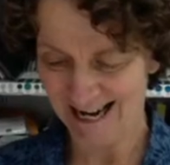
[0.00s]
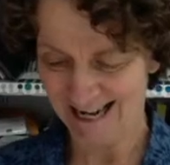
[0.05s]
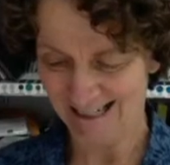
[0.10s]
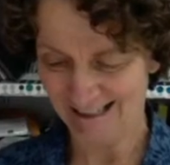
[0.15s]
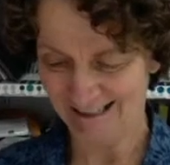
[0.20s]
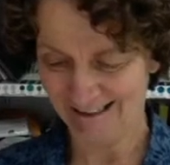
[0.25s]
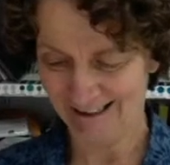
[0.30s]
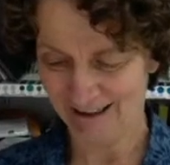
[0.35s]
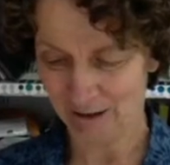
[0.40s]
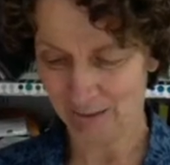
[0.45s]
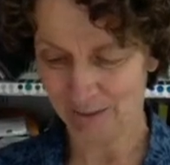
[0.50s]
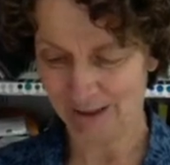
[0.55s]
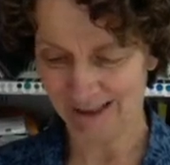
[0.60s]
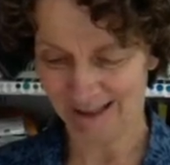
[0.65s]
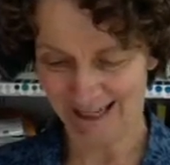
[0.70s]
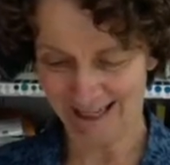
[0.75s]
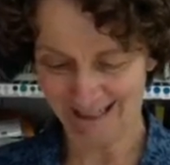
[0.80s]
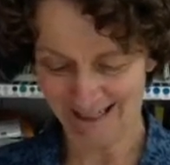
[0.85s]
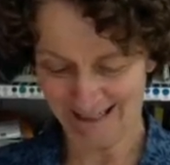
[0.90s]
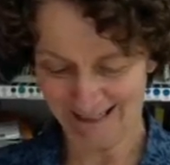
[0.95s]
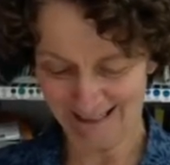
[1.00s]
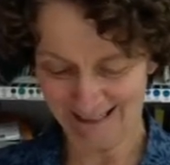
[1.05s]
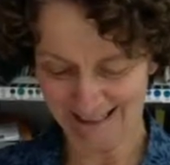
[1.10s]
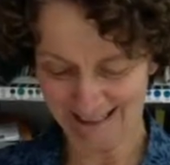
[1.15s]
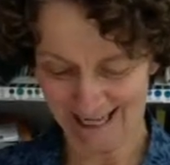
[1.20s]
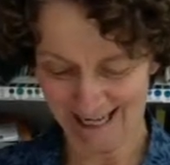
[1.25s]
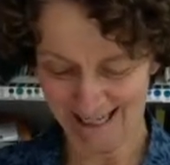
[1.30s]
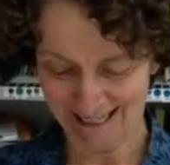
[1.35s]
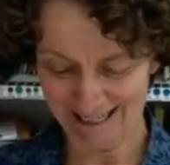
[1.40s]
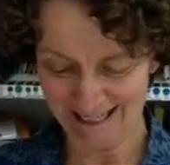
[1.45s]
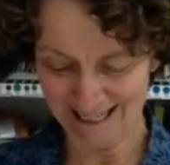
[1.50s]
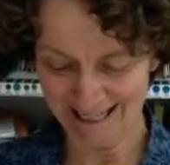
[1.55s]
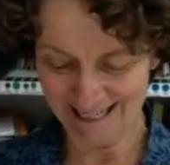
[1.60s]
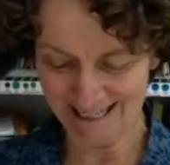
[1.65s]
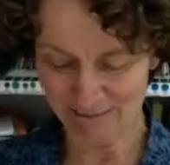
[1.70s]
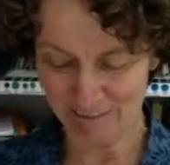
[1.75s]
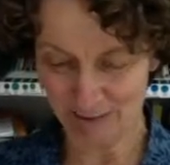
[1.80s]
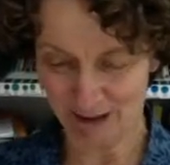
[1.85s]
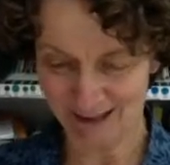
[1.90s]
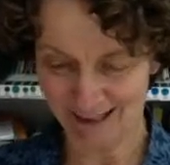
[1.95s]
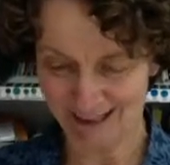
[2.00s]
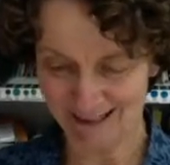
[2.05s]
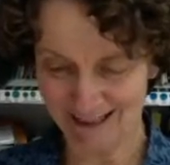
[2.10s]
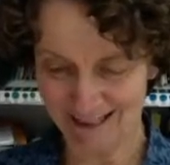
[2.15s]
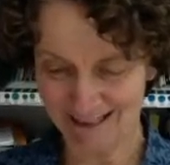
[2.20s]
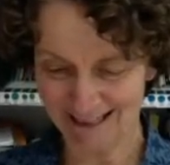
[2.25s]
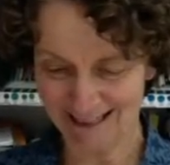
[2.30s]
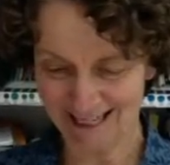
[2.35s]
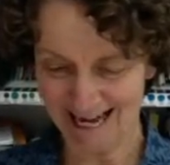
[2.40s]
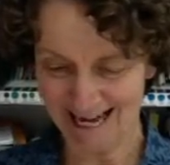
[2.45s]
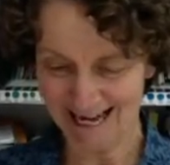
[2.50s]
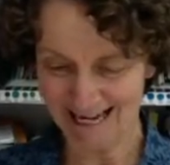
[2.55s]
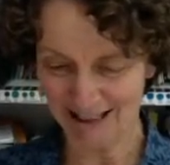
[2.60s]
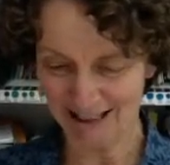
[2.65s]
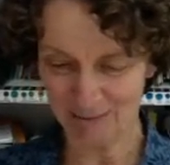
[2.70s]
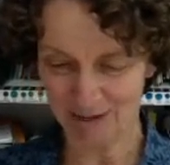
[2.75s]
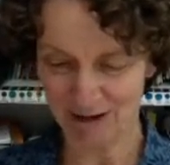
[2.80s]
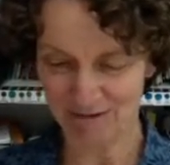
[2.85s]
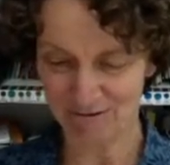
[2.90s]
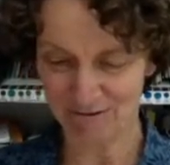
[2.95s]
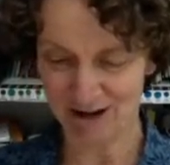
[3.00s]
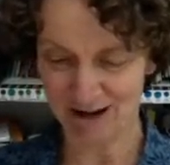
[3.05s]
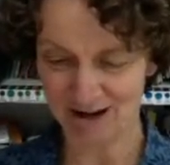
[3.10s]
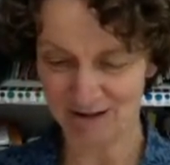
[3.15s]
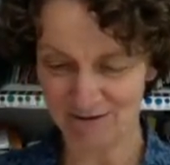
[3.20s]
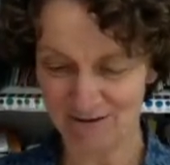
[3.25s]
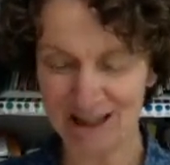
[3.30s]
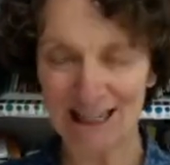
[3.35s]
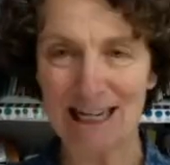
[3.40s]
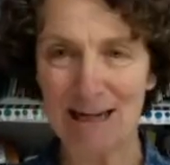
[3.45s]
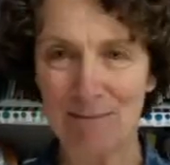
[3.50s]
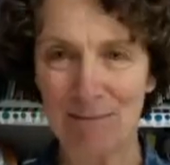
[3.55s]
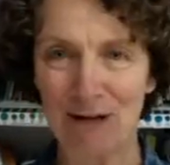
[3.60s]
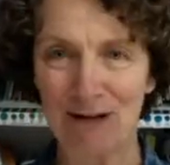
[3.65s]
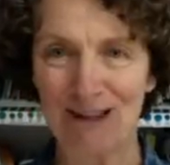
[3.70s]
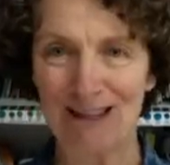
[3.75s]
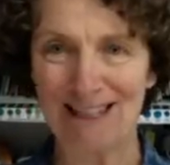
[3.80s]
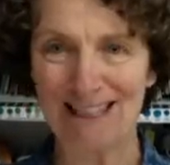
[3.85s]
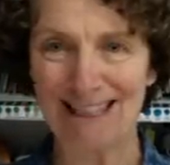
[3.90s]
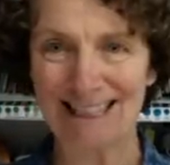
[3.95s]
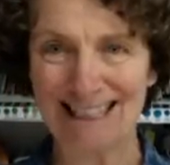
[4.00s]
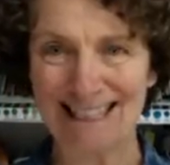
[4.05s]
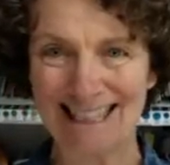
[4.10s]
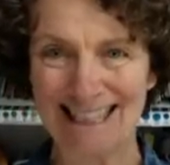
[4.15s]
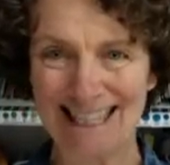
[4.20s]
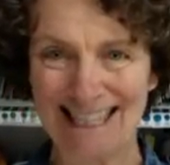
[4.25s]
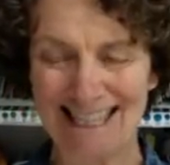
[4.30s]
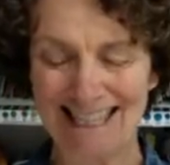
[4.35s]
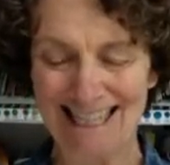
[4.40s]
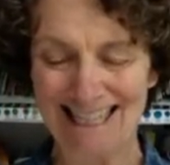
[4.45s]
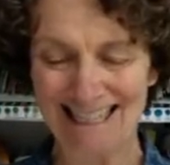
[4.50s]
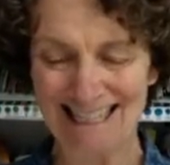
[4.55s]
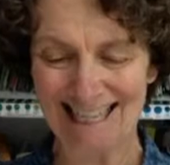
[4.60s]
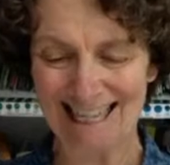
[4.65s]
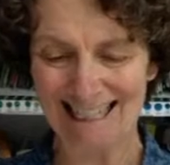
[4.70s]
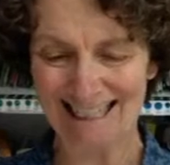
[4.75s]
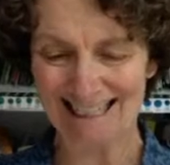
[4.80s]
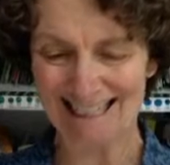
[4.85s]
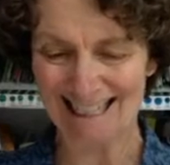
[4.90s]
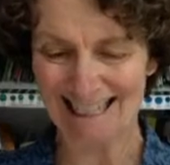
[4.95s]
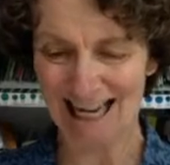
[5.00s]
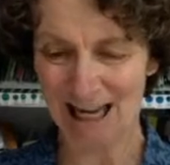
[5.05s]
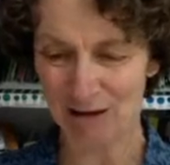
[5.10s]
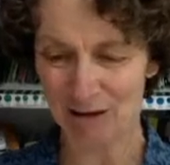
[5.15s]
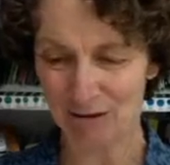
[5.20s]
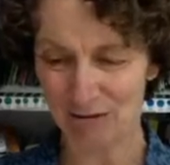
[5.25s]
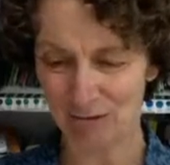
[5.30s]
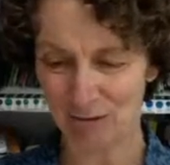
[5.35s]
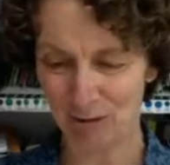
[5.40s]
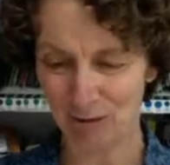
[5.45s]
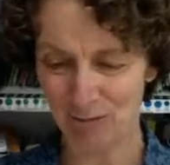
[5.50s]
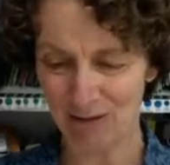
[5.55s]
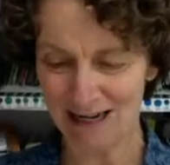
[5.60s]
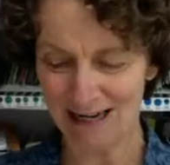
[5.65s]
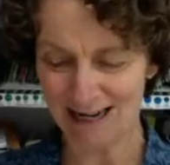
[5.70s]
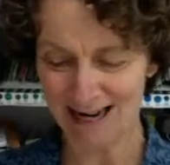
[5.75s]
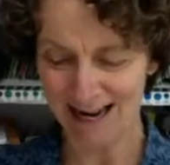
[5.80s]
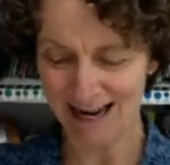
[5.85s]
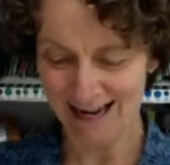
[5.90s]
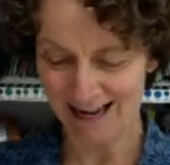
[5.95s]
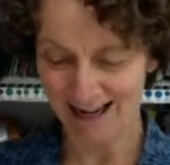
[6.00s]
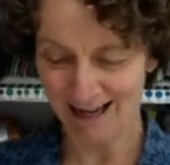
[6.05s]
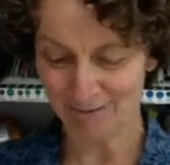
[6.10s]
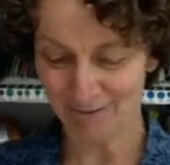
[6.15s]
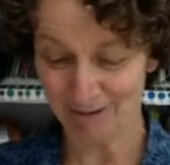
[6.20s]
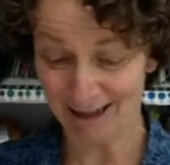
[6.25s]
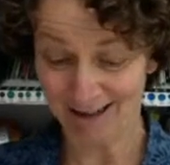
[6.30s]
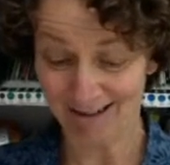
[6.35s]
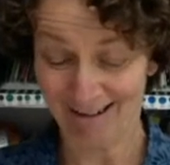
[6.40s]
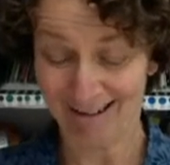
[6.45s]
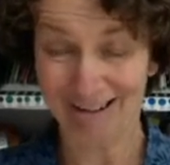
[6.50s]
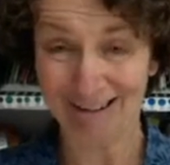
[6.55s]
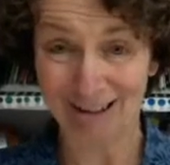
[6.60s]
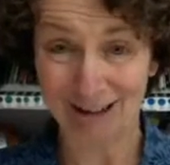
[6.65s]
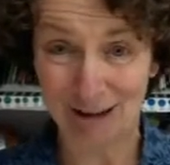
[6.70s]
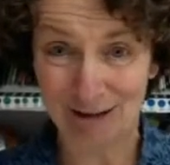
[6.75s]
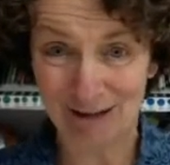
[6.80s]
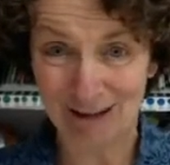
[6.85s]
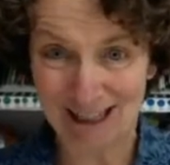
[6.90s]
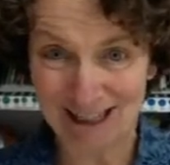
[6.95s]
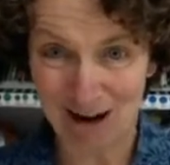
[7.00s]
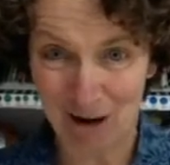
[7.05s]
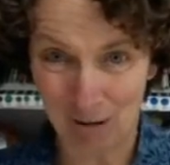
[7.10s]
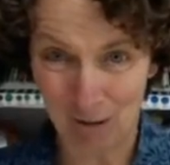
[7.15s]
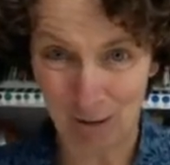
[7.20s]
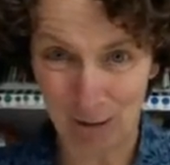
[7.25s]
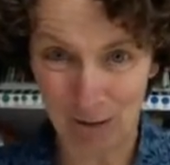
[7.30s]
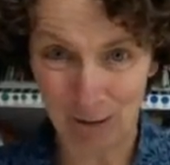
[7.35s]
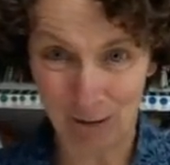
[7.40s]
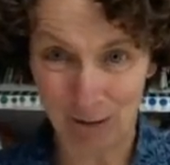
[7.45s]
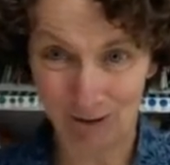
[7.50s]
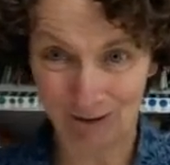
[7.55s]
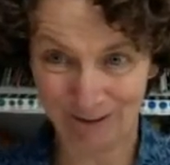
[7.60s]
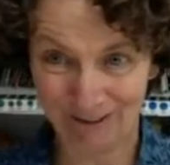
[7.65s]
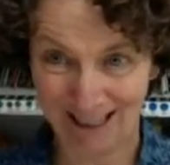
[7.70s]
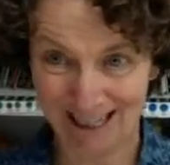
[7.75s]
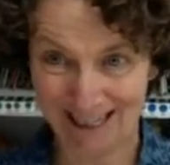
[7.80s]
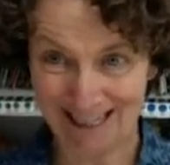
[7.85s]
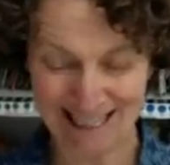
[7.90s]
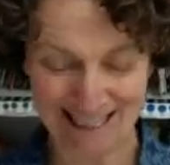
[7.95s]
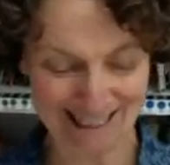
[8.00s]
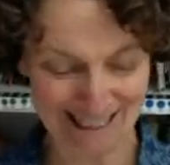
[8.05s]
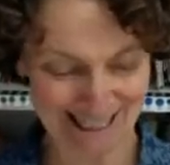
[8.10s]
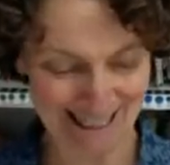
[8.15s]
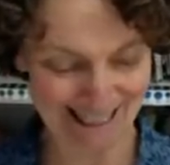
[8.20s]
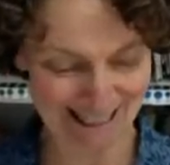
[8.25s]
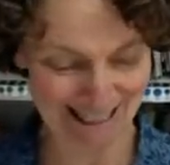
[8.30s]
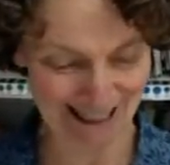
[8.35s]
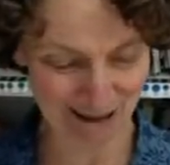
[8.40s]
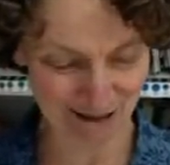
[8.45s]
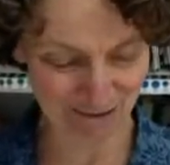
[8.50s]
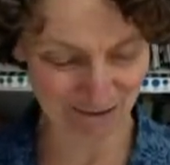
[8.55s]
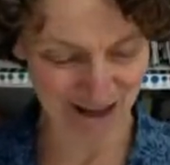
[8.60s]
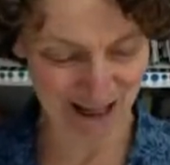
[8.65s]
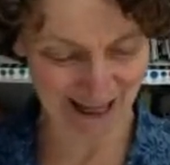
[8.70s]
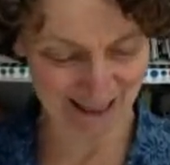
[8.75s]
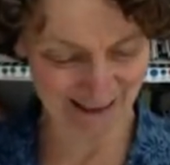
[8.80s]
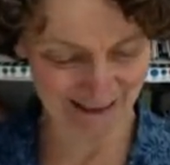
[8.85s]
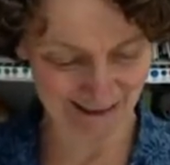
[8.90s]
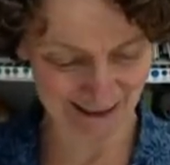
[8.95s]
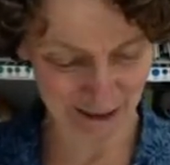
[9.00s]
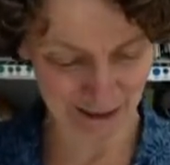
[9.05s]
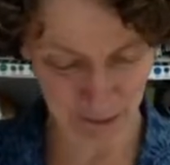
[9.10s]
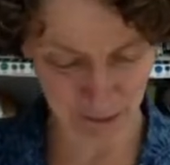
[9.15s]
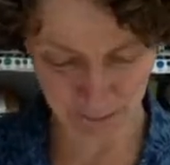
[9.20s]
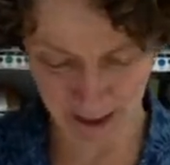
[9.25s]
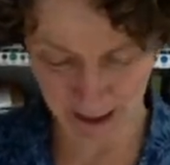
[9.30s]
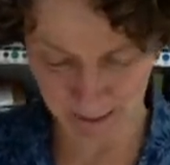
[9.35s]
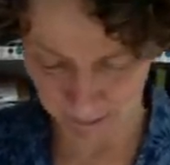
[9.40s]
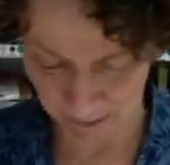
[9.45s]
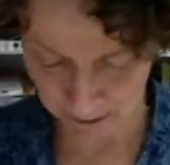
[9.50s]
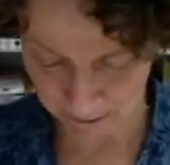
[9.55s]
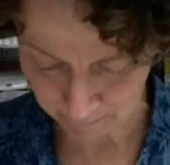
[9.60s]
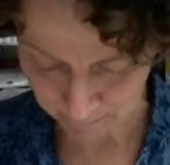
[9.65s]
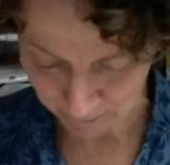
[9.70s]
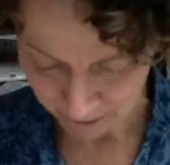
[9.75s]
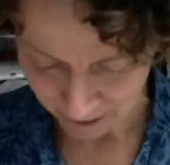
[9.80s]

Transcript: a little bit and extend it. But in this case, my friend Vicky put these kits together for me, and we are using a whole nice sheet of that glitter paper.